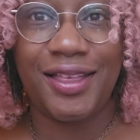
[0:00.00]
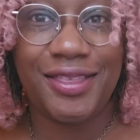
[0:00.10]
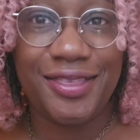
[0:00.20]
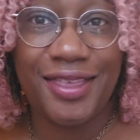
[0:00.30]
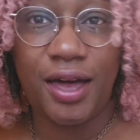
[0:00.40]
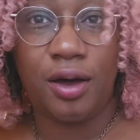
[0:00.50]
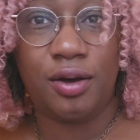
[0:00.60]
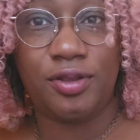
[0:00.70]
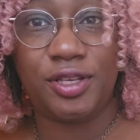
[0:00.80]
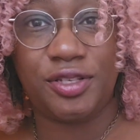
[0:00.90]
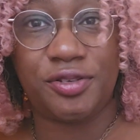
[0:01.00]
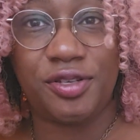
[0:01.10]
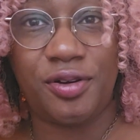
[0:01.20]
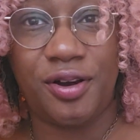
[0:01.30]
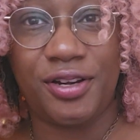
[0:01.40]
These are
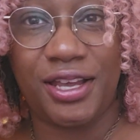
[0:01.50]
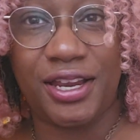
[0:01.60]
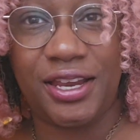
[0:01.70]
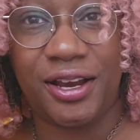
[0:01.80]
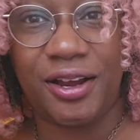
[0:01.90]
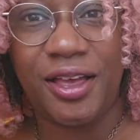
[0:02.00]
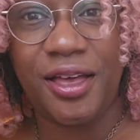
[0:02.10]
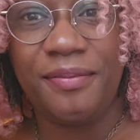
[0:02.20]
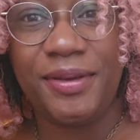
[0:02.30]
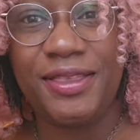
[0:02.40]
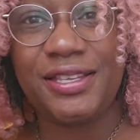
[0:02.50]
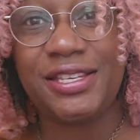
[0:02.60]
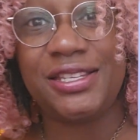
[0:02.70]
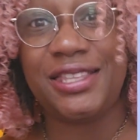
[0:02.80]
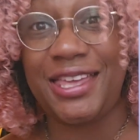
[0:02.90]
so hard to get in here, but this
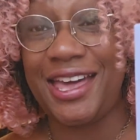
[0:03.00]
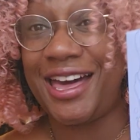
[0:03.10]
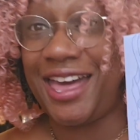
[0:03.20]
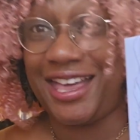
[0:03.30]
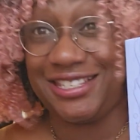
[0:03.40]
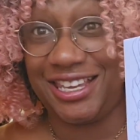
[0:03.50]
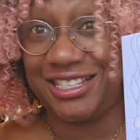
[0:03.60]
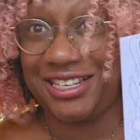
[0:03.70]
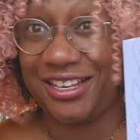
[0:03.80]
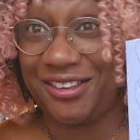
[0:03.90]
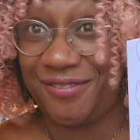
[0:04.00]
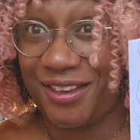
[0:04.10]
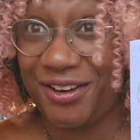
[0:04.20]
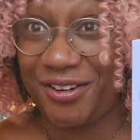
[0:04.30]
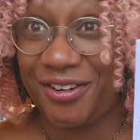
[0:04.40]
is the SH
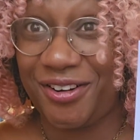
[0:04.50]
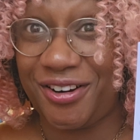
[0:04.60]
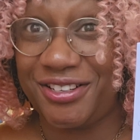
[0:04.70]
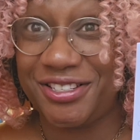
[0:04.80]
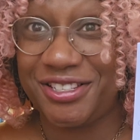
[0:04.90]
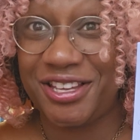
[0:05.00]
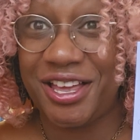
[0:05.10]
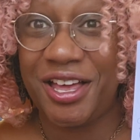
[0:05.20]
figure arts.